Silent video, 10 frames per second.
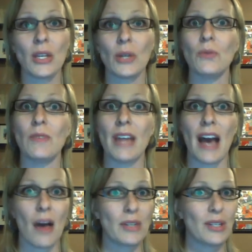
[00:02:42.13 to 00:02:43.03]
You do
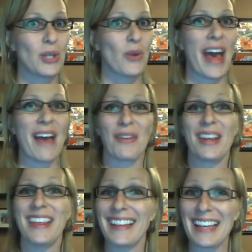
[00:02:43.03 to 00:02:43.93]
not want to show
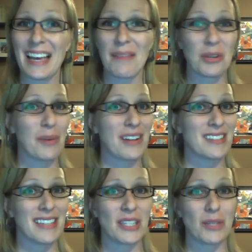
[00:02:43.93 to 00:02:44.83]
everything that came in your
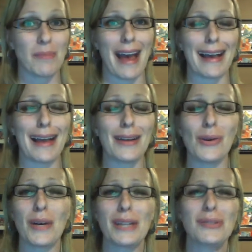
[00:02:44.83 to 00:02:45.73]
presentation pack. I know
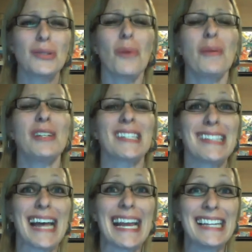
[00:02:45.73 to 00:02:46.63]
you got so much
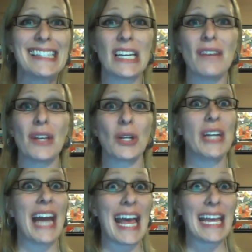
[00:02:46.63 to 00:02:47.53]
exciting stuff and you're
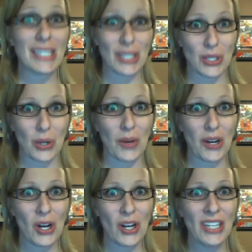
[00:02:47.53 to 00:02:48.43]
dying to show
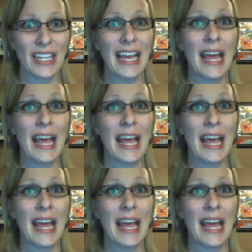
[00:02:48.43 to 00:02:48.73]
it all.